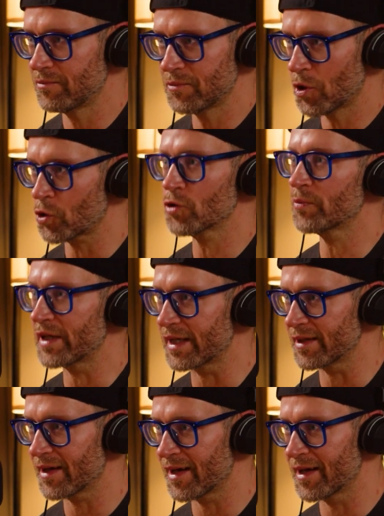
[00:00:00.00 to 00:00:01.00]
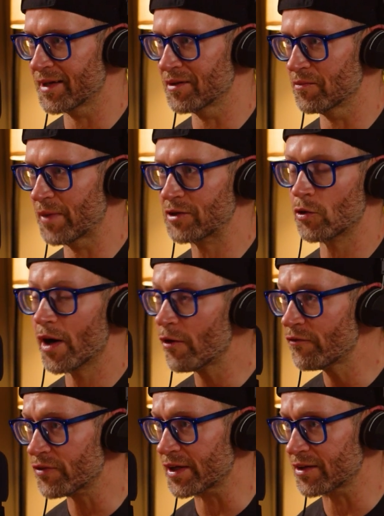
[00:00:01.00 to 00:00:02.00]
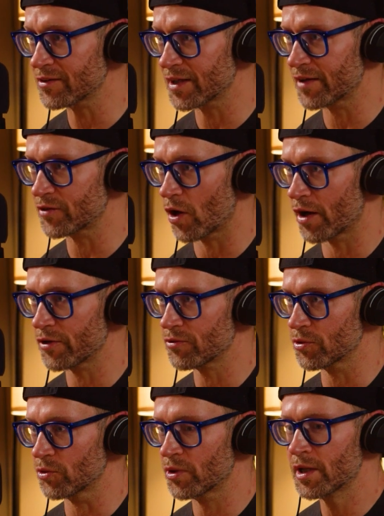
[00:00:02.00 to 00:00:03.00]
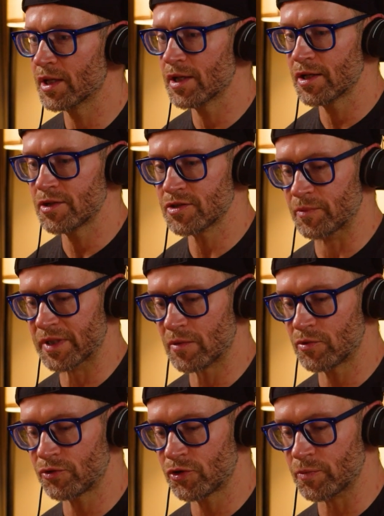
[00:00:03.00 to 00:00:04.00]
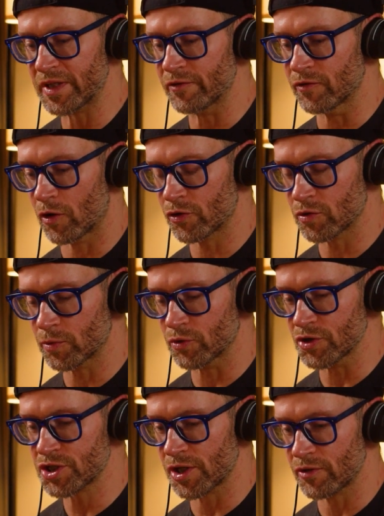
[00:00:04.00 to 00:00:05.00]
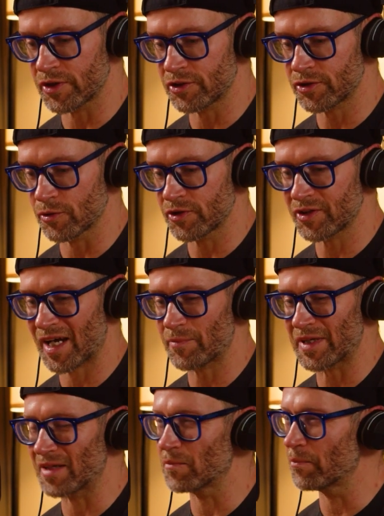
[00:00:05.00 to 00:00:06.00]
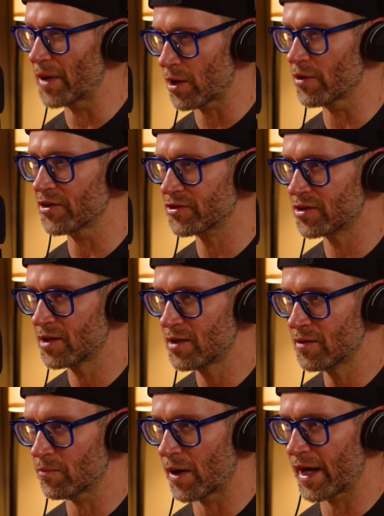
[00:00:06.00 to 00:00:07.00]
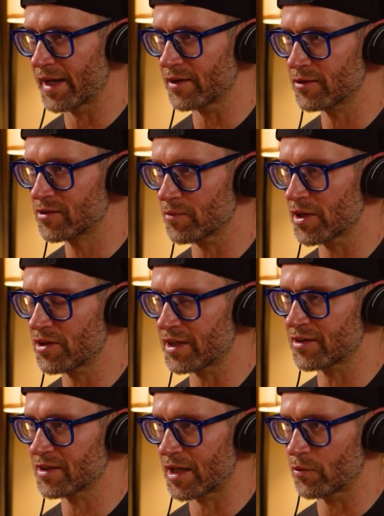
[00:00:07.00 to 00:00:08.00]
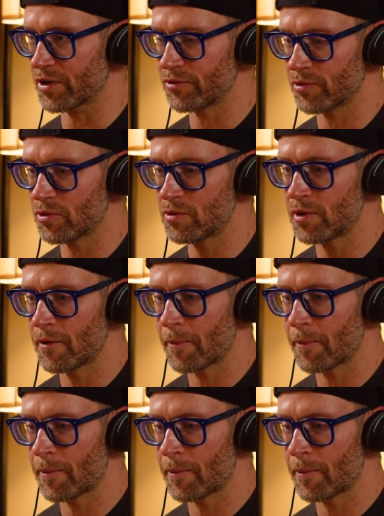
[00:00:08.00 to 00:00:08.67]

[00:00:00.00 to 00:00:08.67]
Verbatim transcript: hurt me and mental health things that I've gone through. To be able to be vulnerable and share these stories and not be embarrassed by mm-hmm. some of the things that I went through,